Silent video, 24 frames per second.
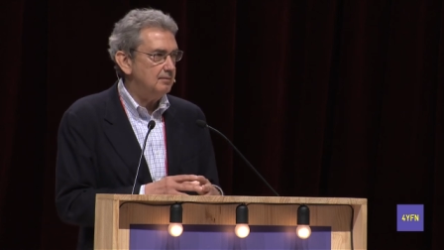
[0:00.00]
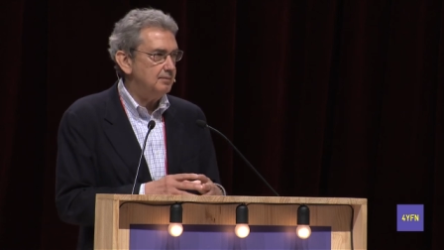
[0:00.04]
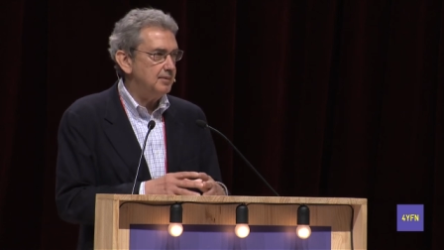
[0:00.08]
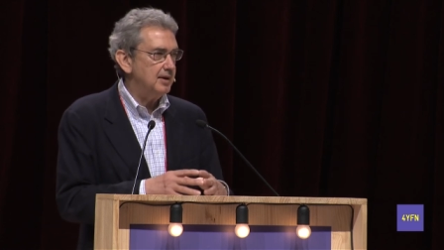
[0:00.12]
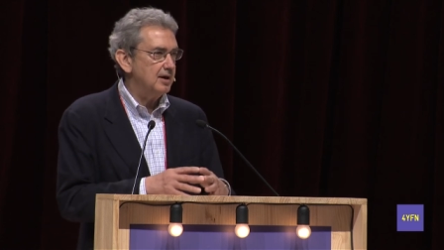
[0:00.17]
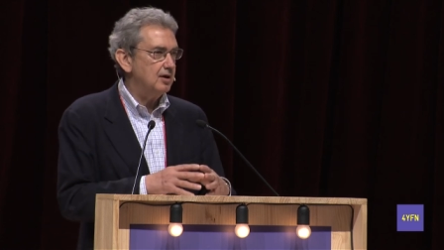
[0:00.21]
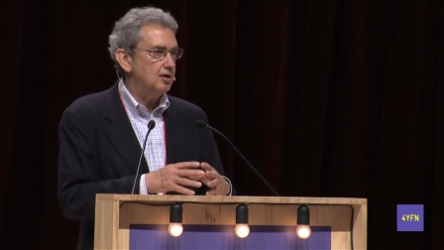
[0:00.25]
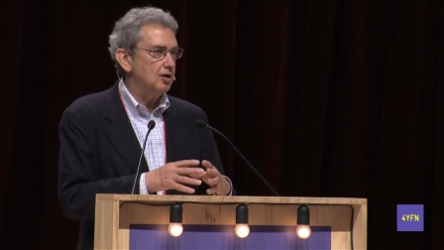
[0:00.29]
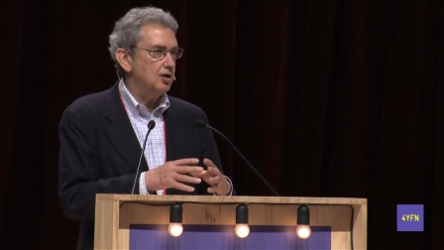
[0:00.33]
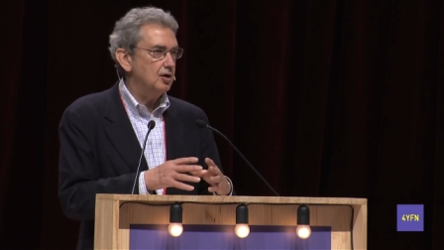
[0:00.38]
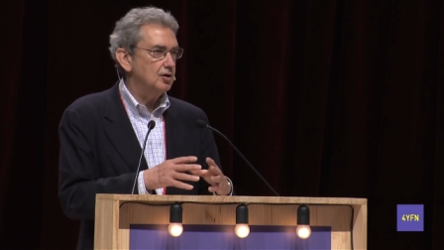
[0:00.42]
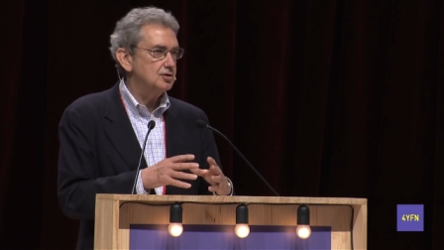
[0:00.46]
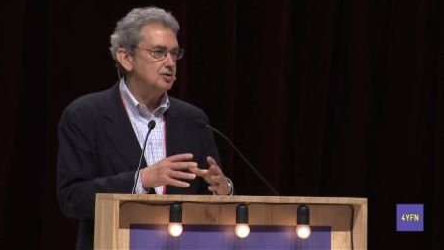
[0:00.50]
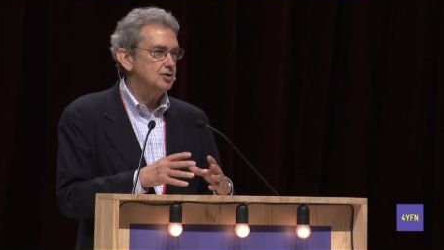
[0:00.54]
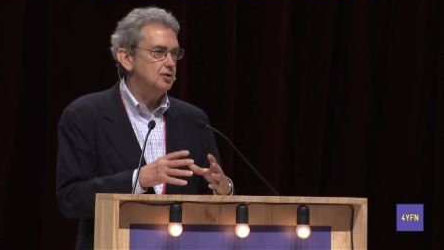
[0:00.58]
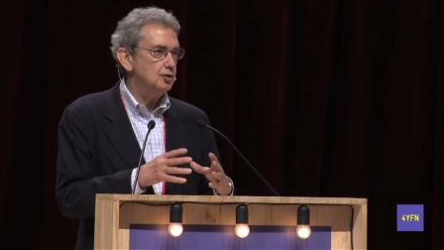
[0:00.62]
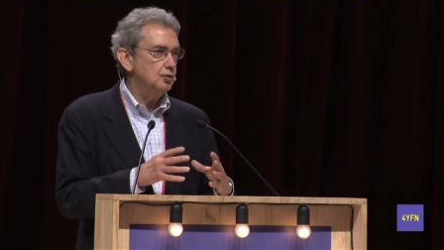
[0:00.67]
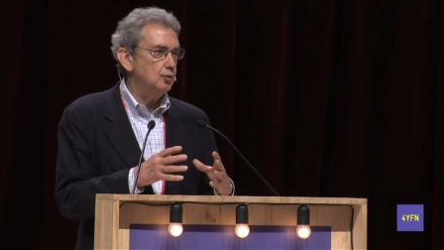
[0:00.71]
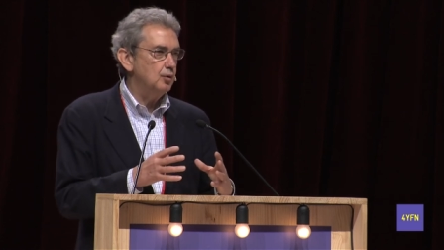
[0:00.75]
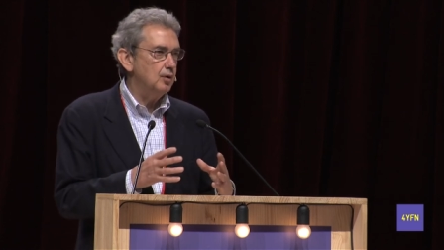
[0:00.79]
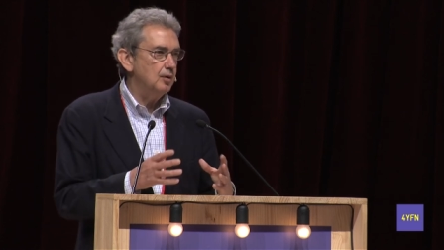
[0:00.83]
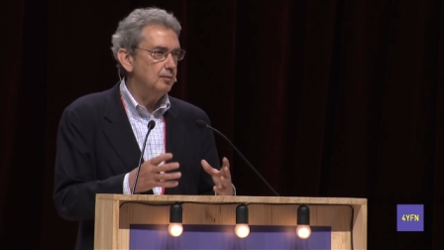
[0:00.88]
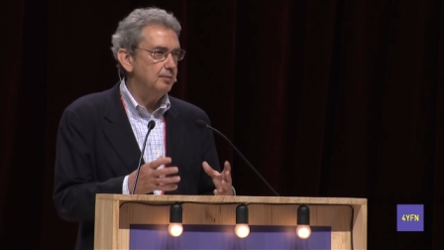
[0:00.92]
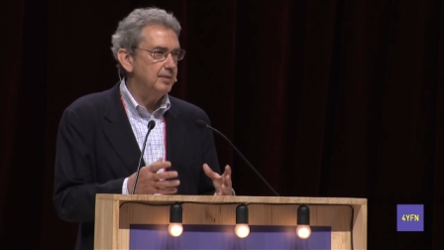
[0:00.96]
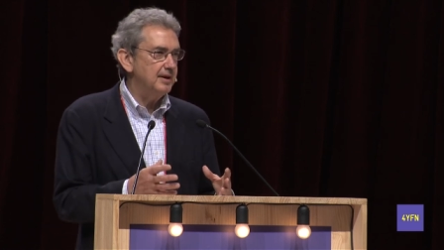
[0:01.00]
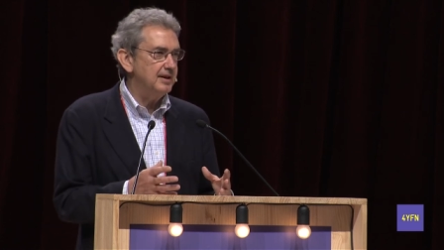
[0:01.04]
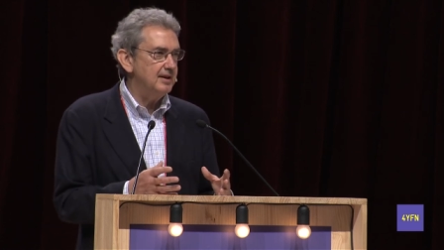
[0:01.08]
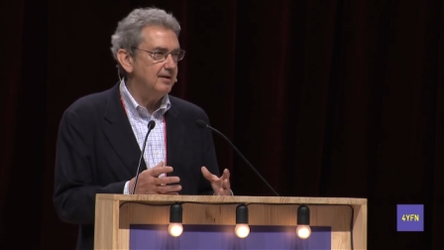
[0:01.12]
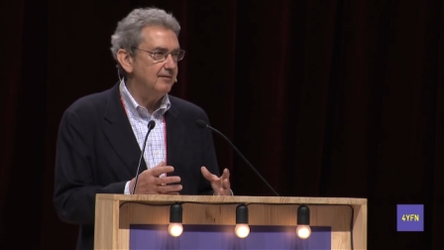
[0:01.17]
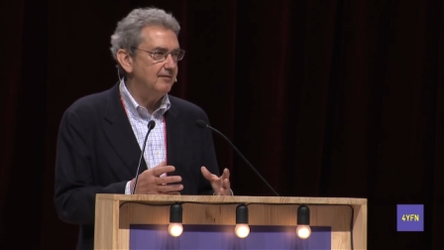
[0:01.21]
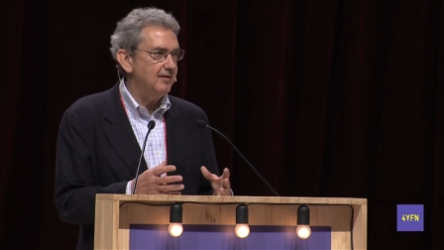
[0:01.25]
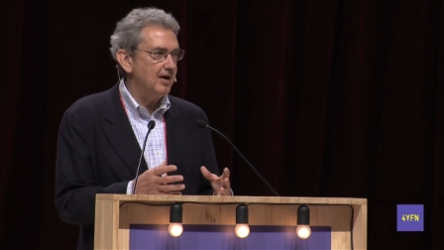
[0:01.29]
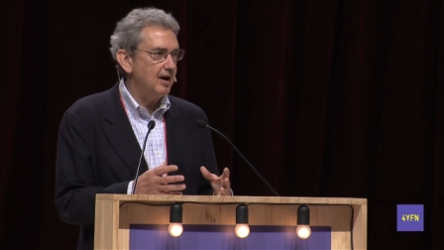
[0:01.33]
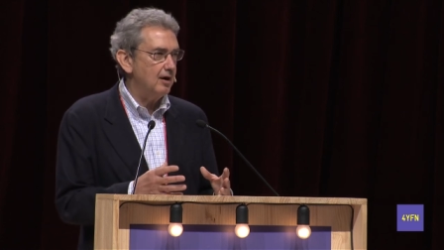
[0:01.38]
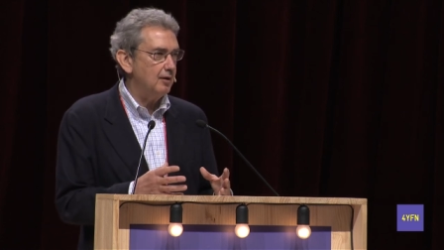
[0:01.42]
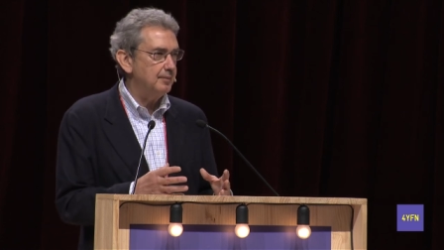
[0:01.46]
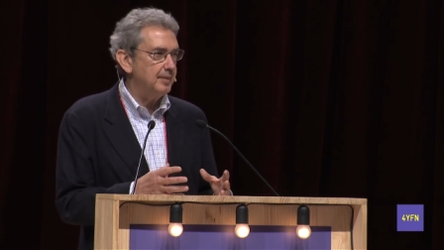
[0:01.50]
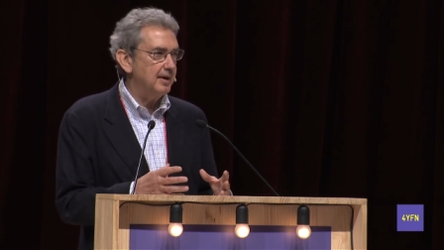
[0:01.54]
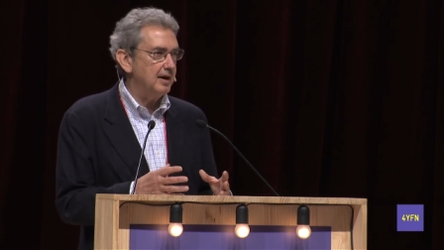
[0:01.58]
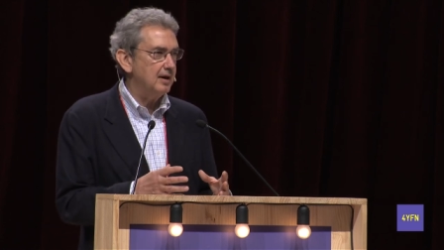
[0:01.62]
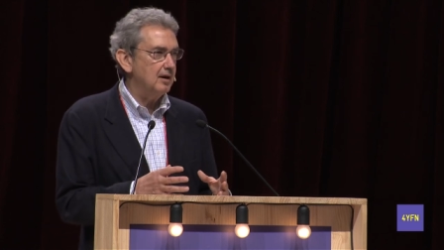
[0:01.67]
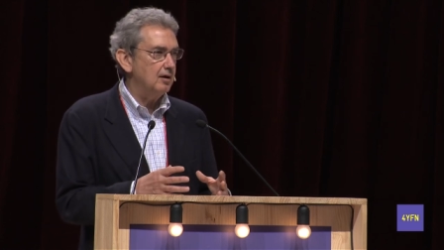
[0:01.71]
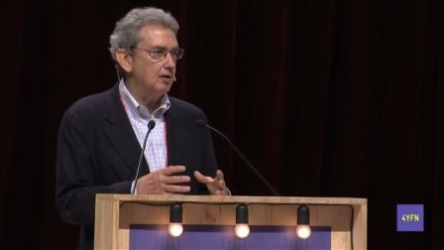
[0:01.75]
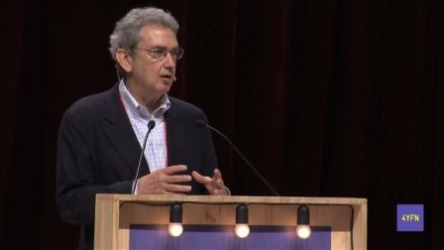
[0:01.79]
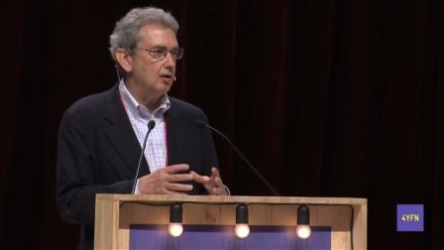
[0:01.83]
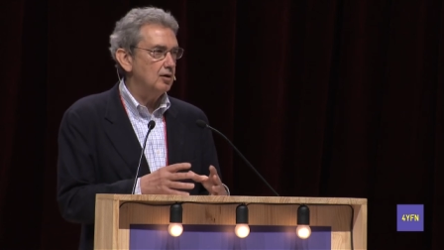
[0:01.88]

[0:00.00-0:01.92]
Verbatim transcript: because you will be developing